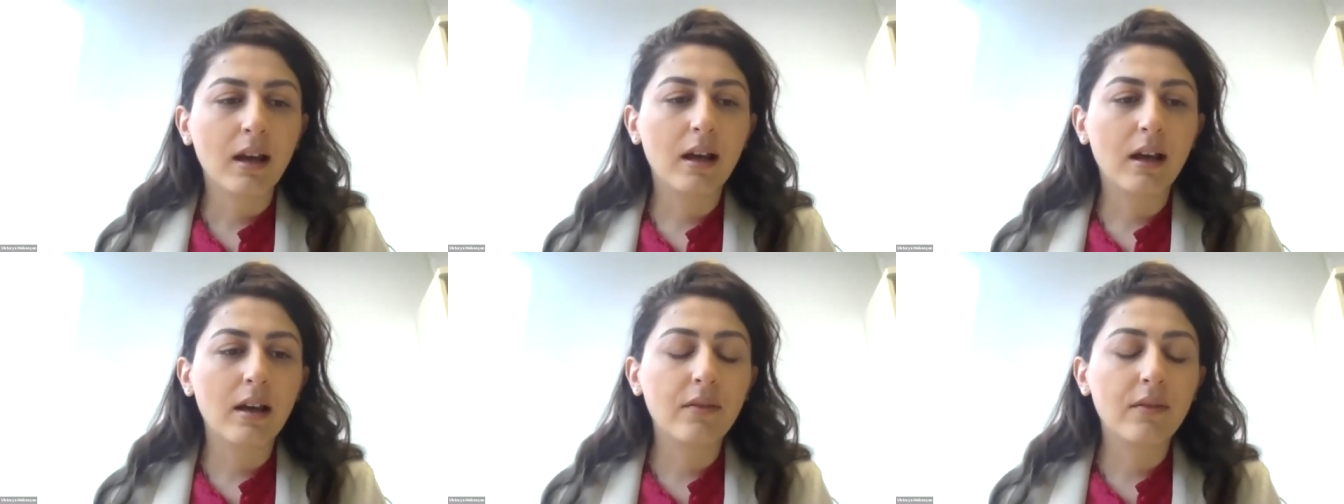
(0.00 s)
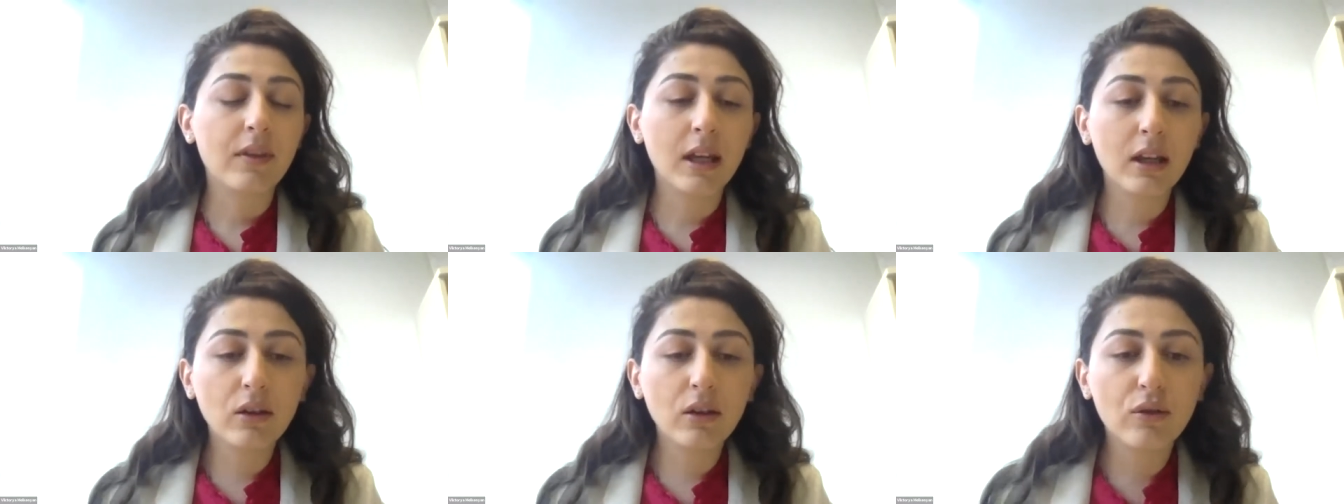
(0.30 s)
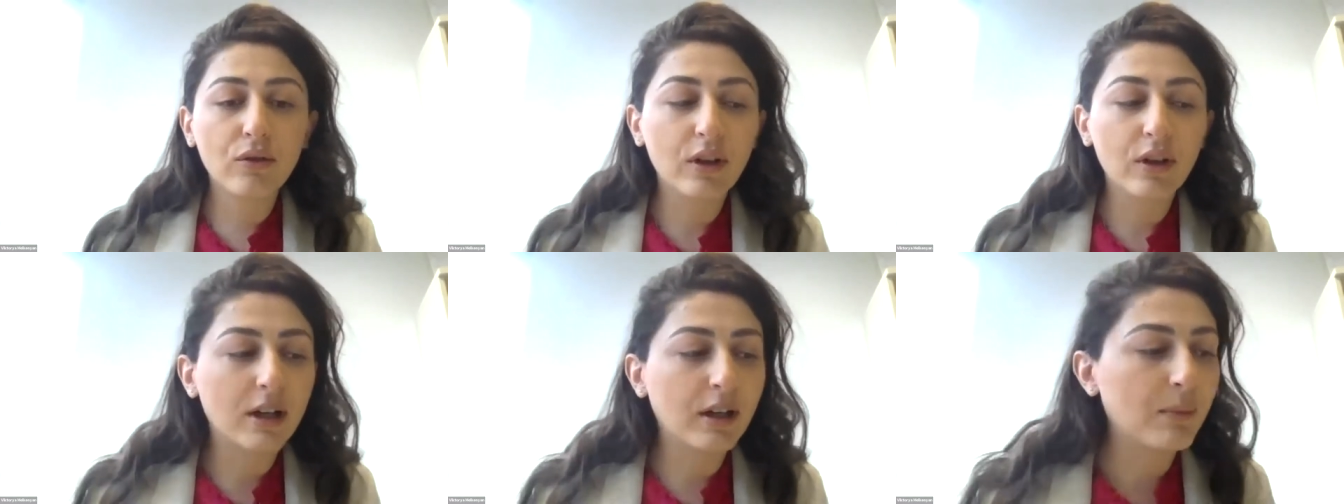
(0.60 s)
Uh,
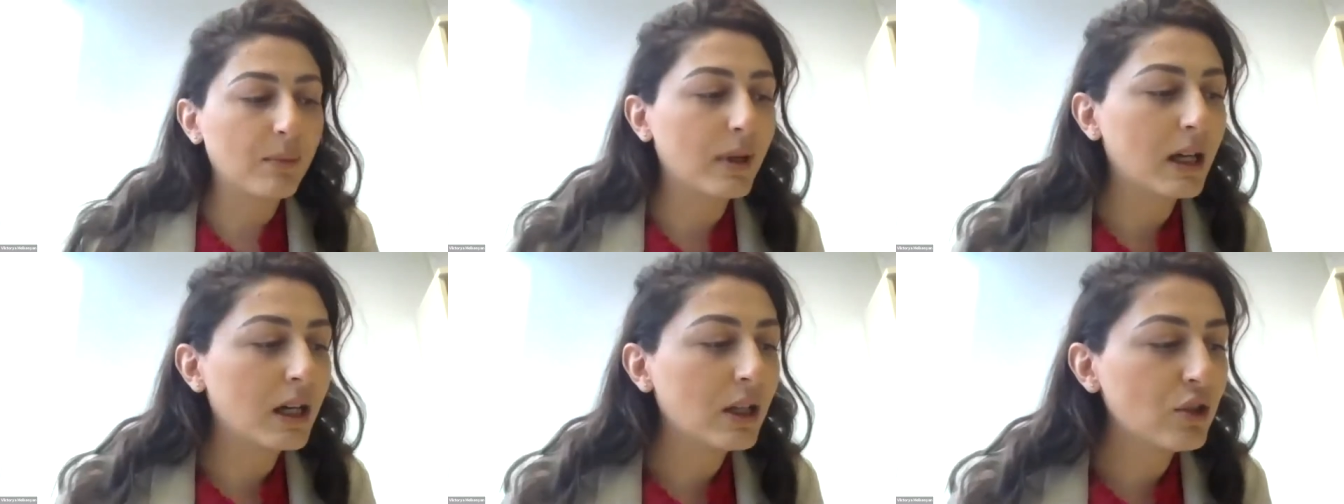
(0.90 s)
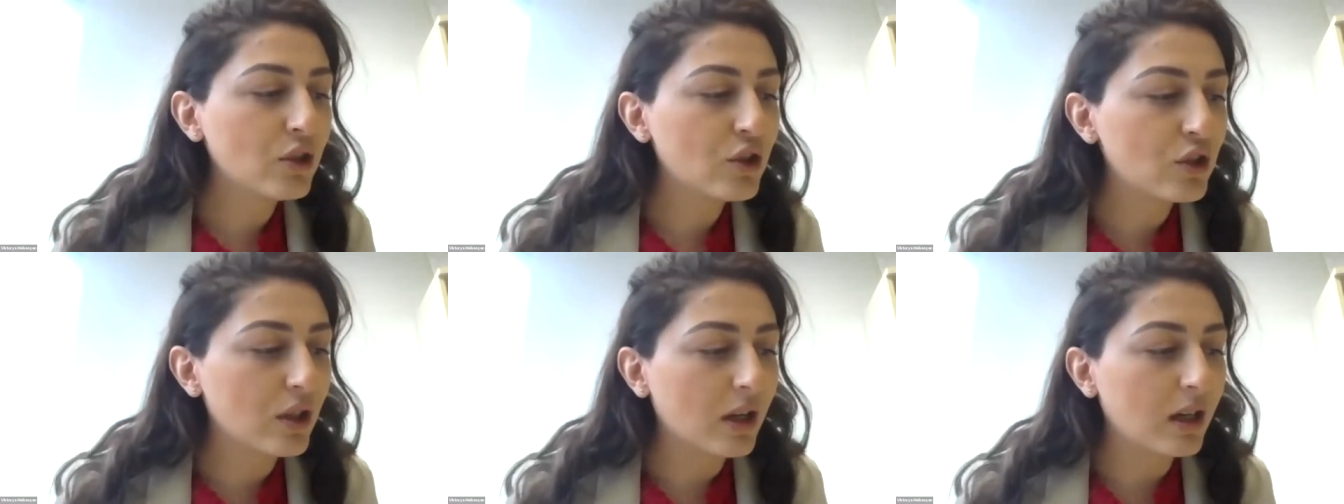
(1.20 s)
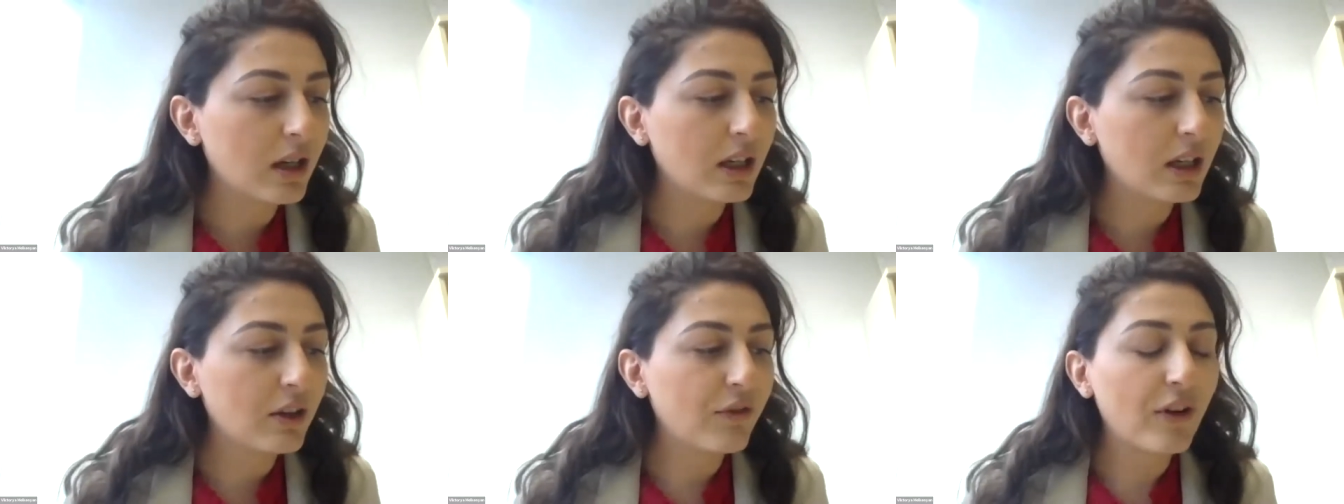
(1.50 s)
thank you very much.
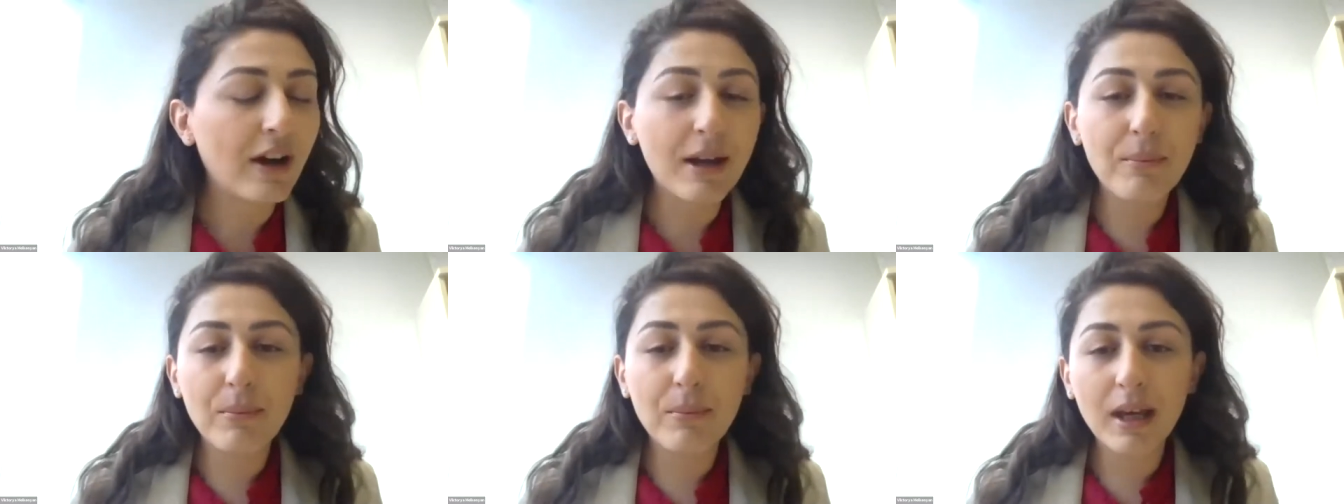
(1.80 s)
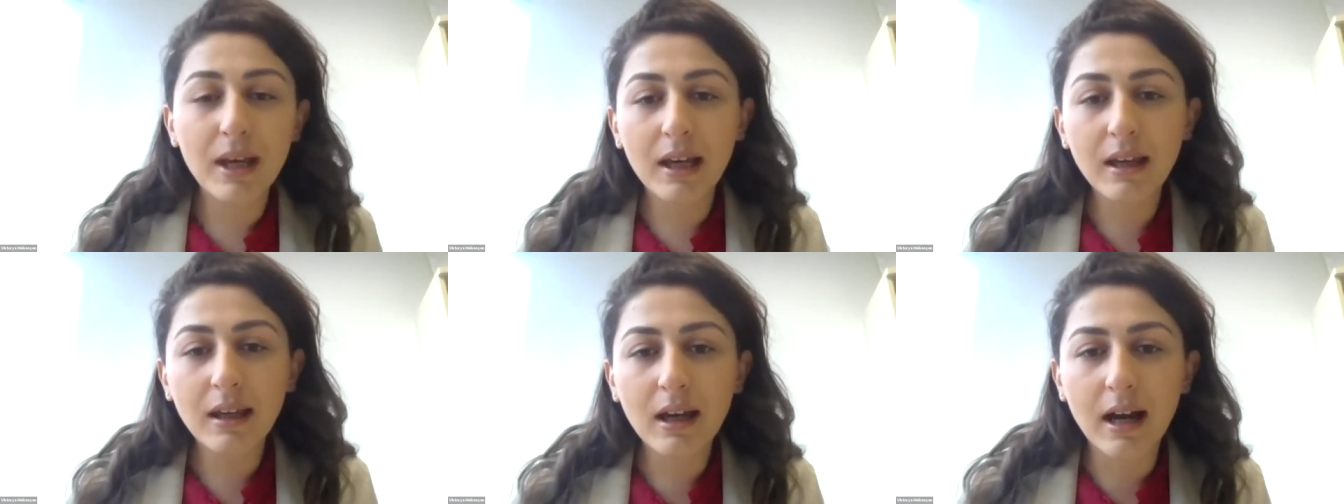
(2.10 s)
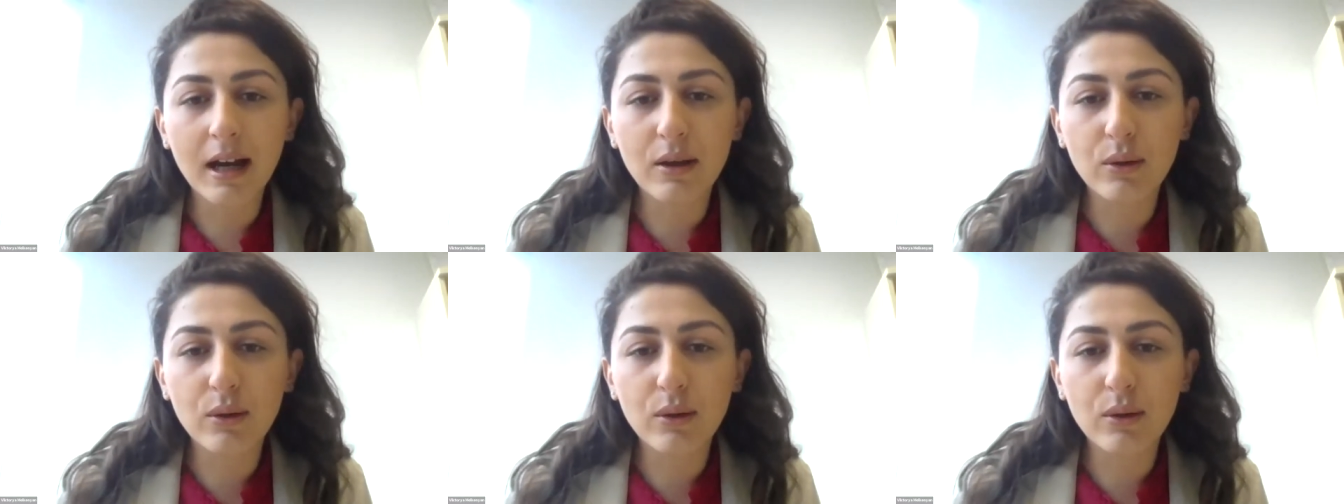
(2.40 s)
Uh, if I may,